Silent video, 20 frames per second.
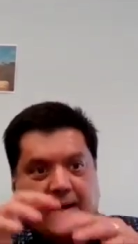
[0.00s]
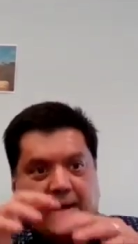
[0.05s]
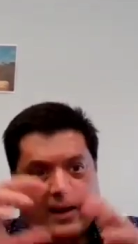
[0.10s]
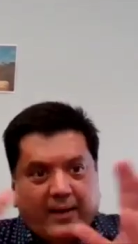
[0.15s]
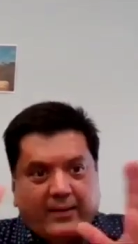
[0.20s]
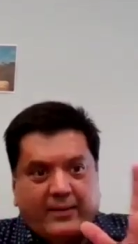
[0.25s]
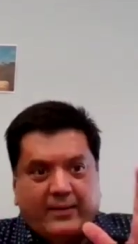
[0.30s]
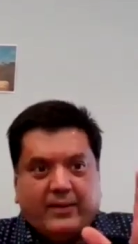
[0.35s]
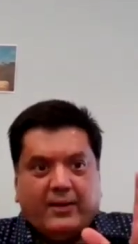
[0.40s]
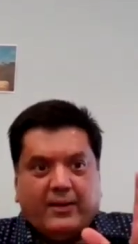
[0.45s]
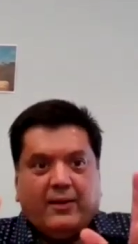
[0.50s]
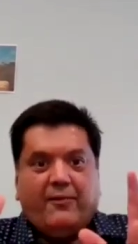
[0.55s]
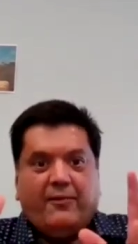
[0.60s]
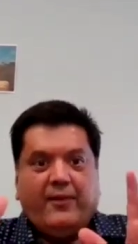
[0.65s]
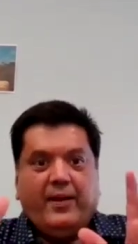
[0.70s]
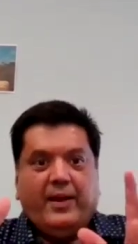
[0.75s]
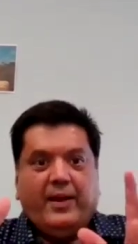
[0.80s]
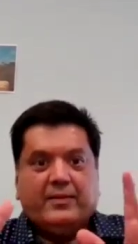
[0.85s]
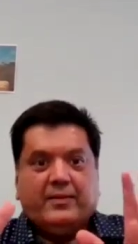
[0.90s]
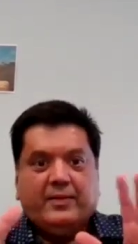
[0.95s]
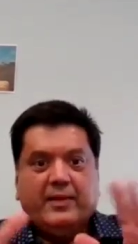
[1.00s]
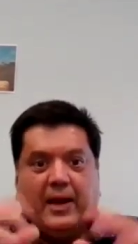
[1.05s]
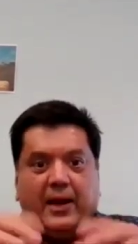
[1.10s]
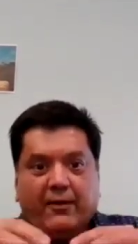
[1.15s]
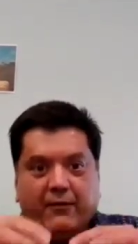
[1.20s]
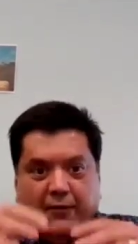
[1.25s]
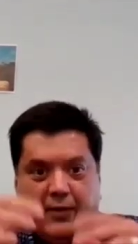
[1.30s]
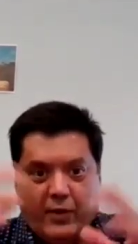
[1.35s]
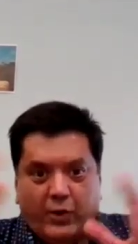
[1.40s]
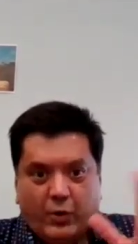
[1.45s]
are the classical phrase
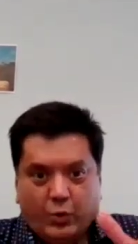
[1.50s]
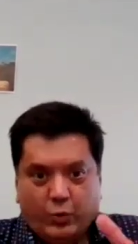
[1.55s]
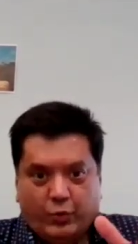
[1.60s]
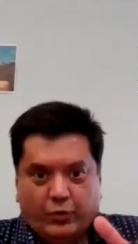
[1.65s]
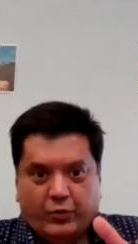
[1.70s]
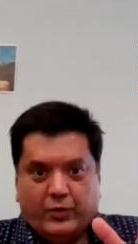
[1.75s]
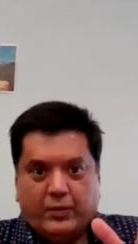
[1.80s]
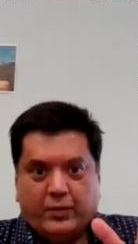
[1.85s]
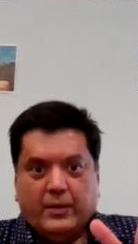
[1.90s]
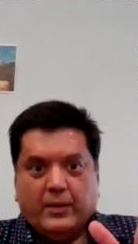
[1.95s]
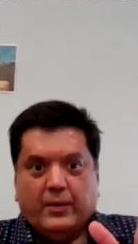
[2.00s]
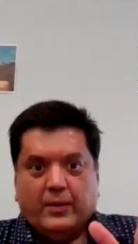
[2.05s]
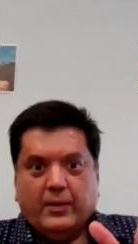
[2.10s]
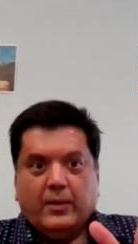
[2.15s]
that we use